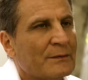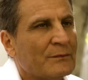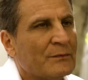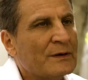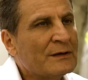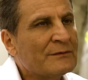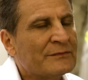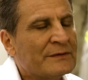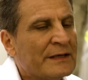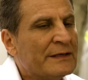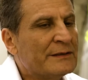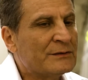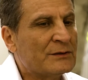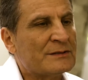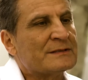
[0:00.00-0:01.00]
One of the
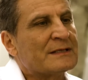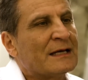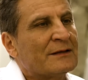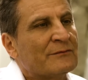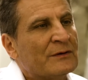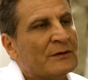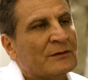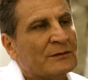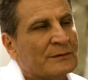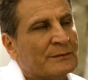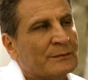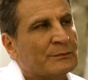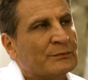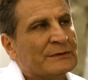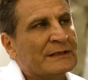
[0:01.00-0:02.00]
areas that we are
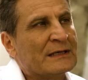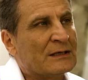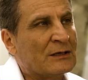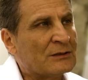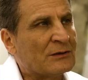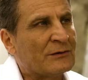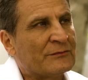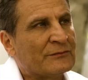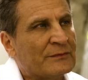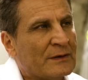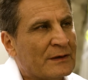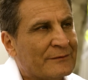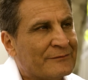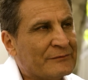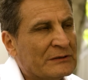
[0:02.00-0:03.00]
putting a lot of
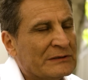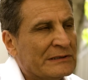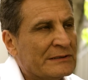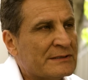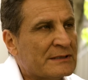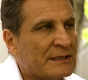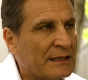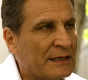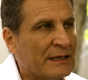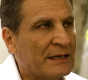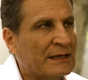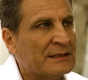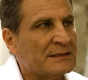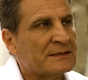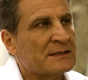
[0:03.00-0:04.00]
uh, focus
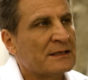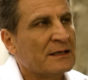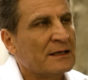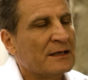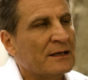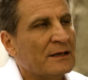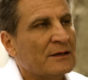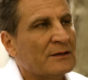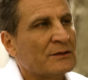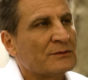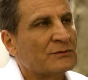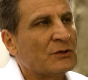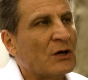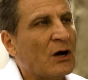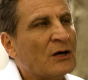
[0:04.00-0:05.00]
is
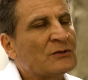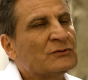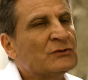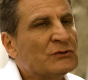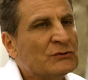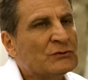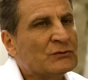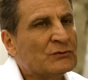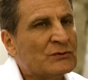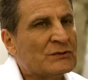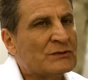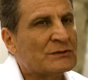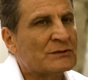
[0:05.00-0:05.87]
how to use